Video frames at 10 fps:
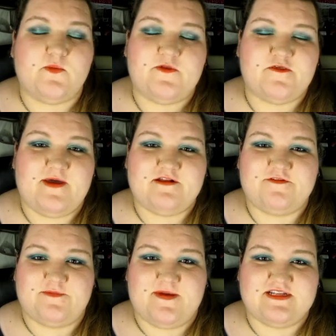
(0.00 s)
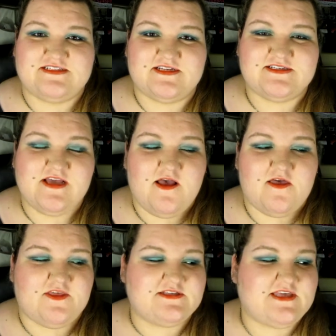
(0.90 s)
With the Benetint,
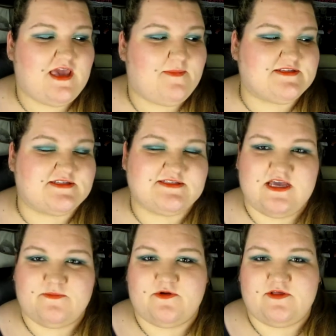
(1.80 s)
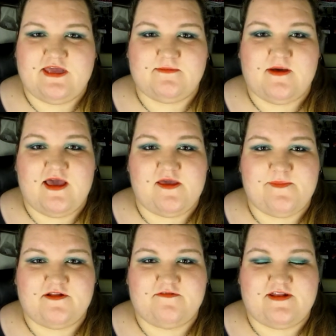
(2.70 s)
this came as a sample in my
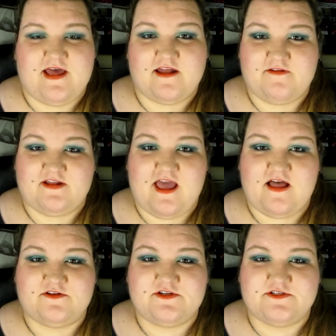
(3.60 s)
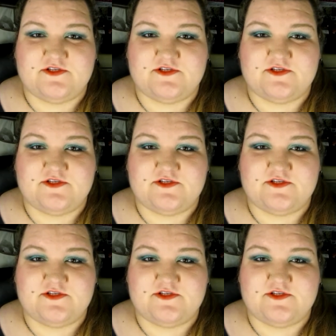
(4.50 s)
Benefit Advent calendar,